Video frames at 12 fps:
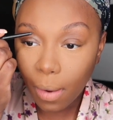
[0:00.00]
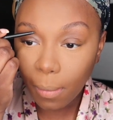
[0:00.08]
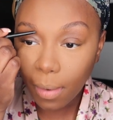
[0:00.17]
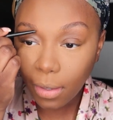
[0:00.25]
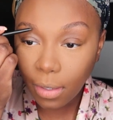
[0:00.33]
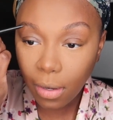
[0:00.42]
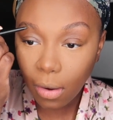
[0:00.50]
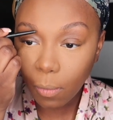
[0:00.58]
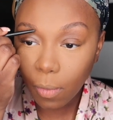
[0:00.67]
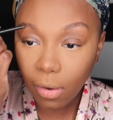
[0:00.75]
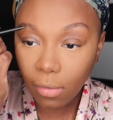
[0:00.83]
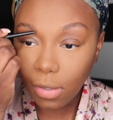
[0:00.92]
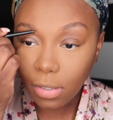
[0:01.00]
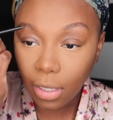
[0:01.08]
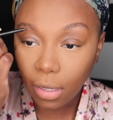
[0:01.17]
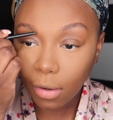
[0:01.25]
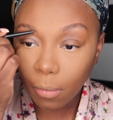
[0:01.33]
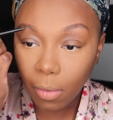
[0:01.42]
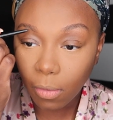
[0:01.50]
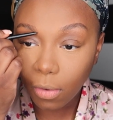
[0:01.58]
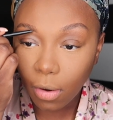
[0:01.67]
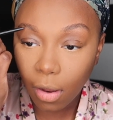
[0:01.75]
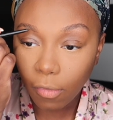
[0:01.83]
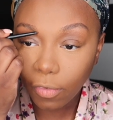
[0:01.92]
my body don't work this same no more
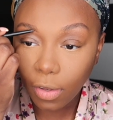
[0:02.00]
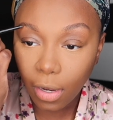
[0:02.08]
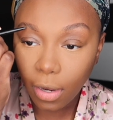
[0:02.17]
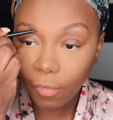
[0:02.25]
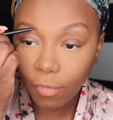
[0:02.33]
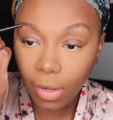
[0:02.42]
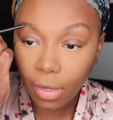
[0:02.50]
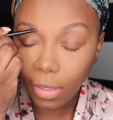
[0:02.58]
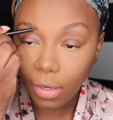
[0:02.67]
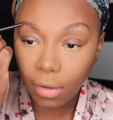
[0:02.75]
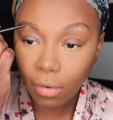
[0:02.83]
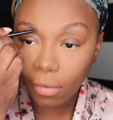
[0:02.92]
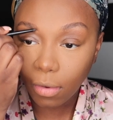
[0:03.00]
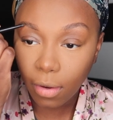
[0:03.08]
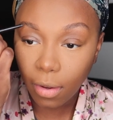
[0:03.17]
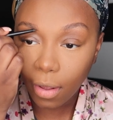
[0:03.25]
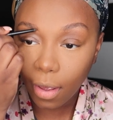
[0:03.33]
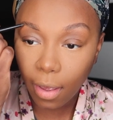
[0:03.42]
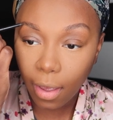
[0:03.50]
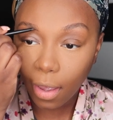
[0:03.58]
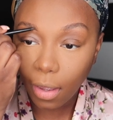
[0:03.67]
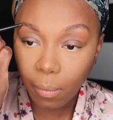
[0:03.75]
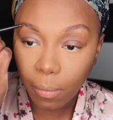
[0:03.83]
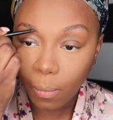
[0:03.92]
girl i feel like fucking
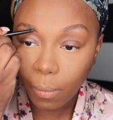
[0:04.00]
a